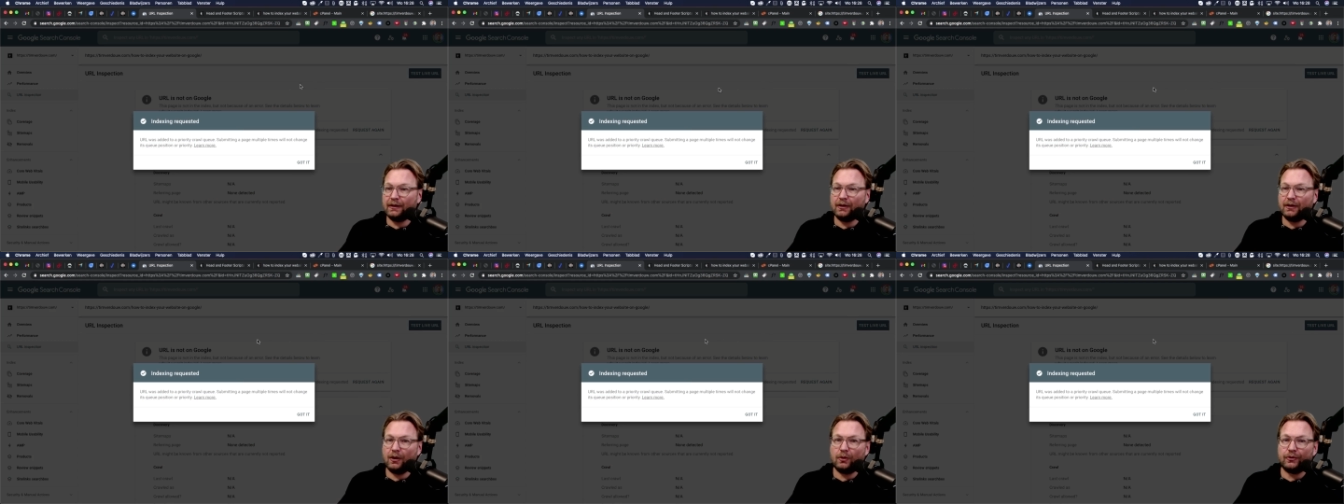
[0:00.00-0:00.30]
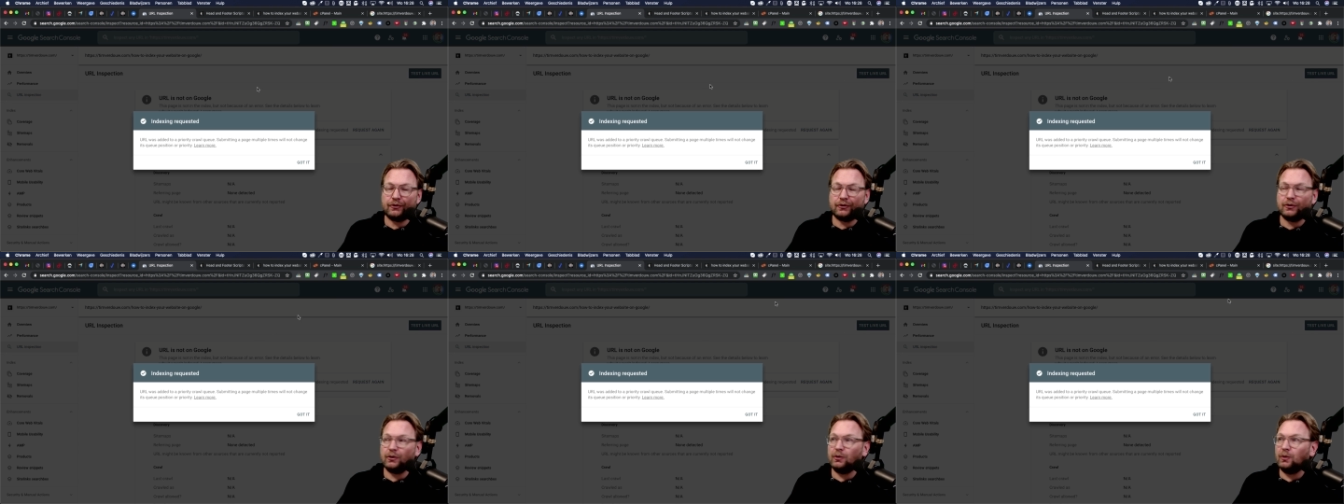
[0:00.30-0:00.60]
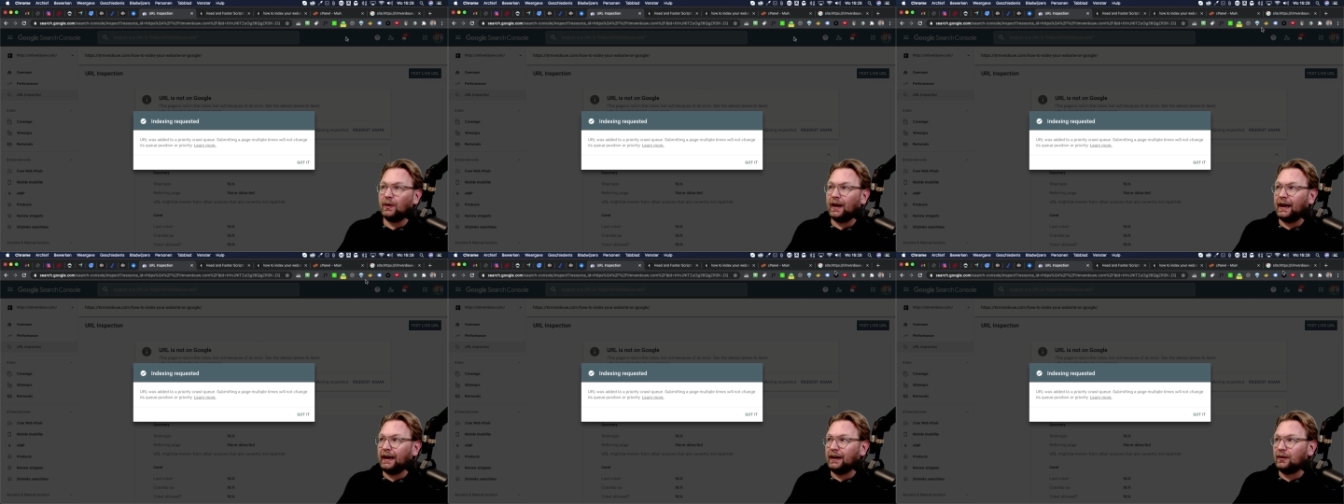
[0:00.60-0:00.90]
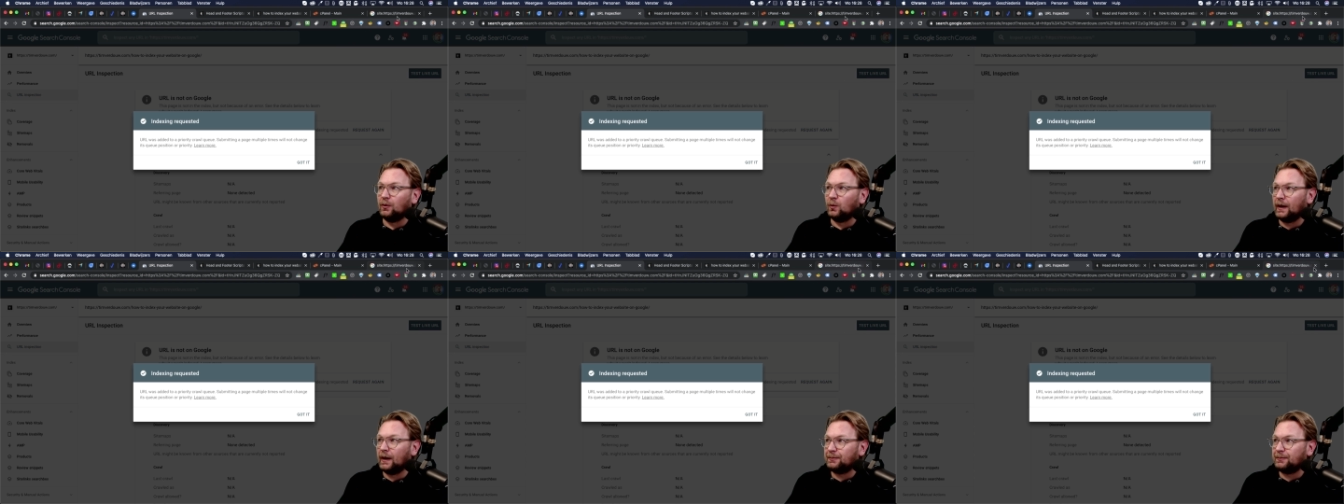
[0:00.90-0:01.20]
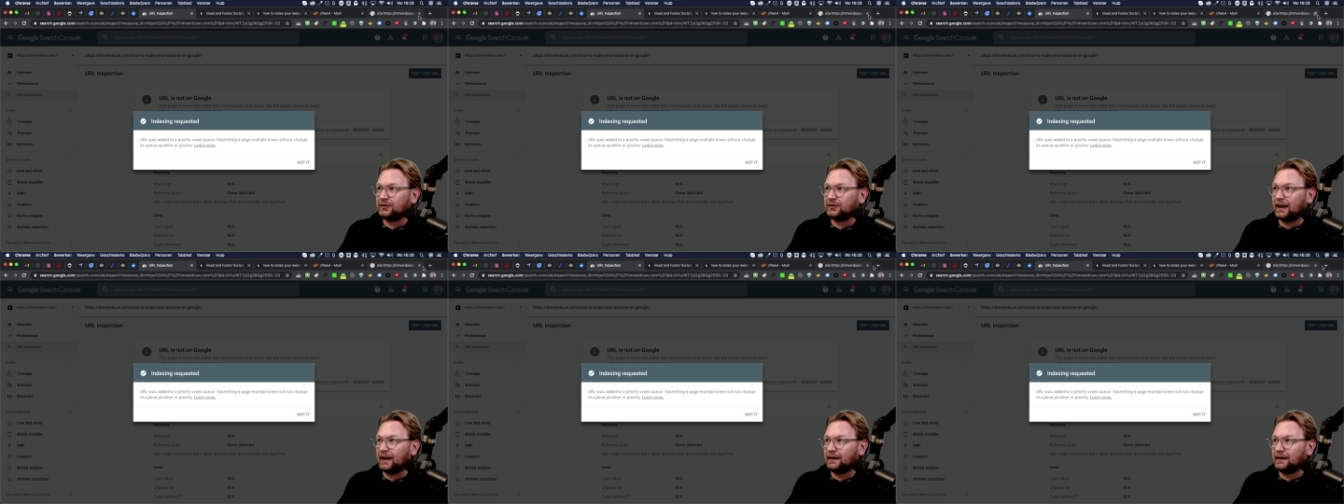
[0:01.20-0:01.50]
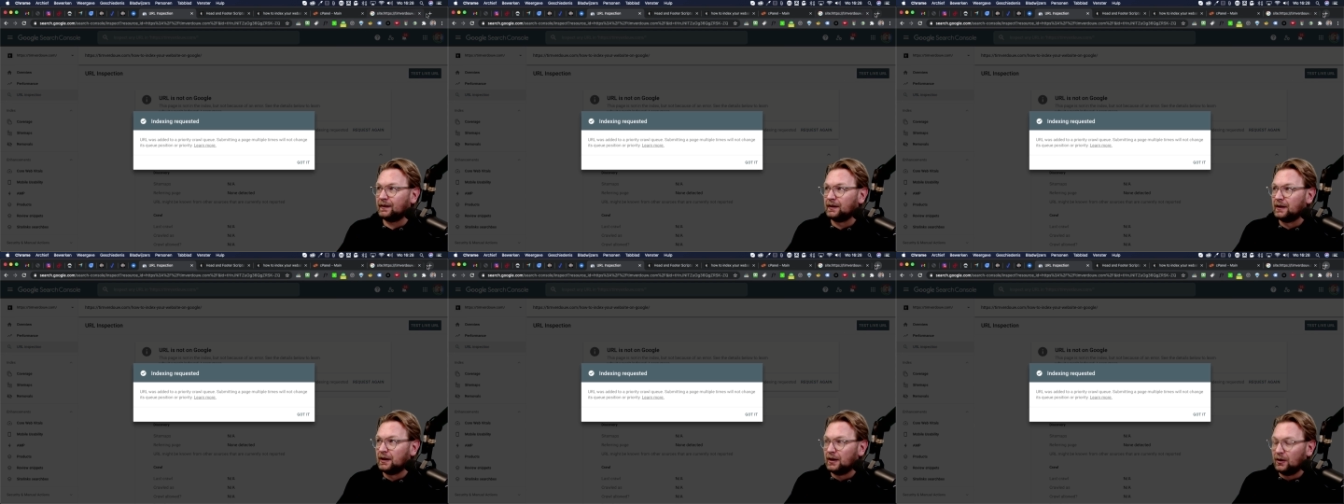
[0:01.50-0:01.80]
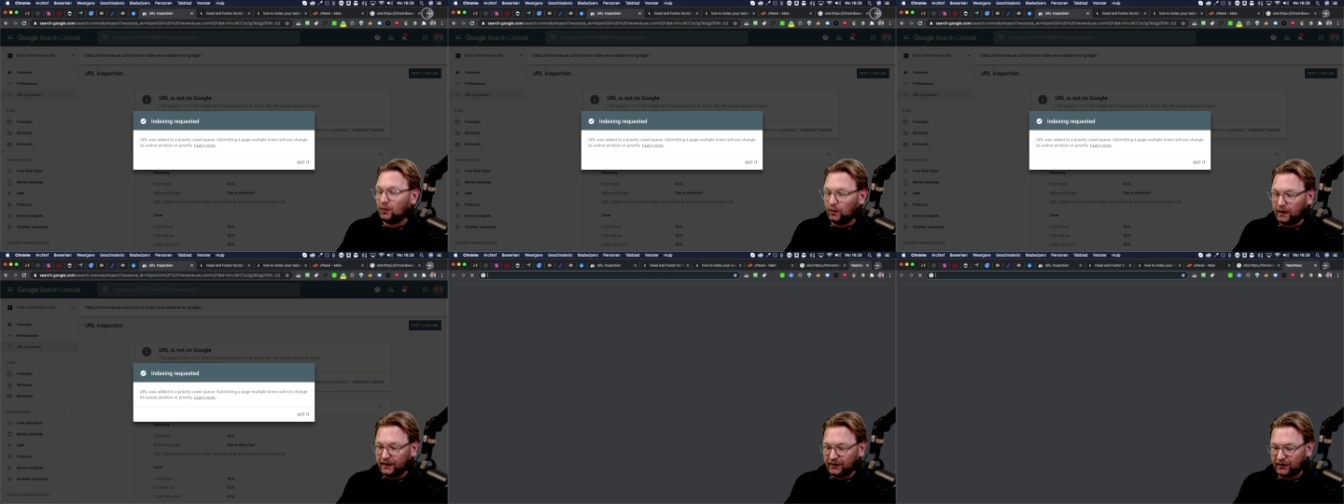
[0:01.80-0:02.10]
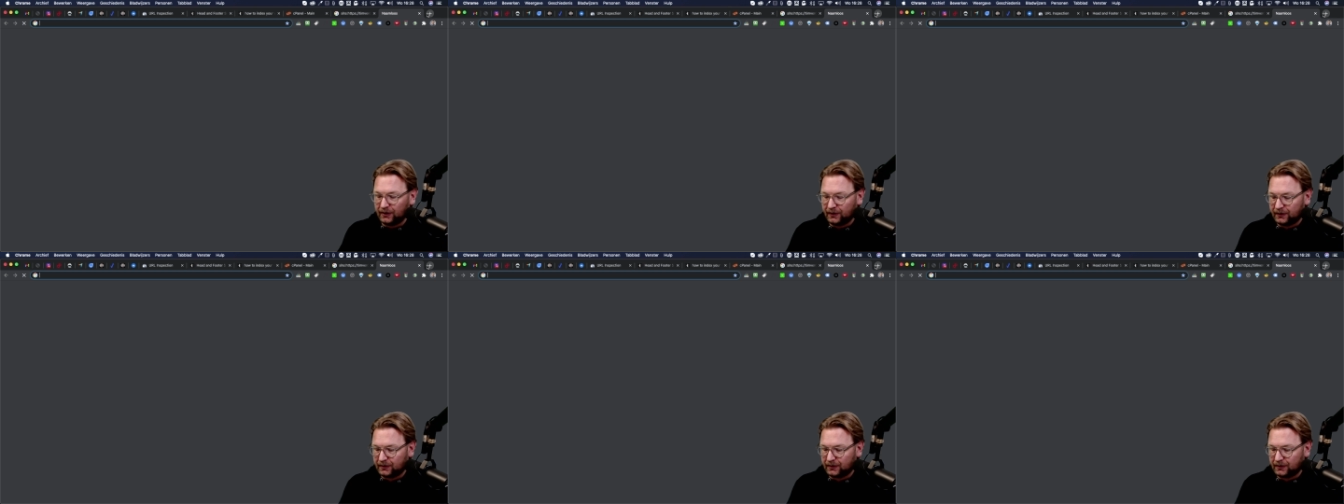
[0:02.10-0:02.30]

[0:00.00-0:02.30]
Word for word: go to a website which is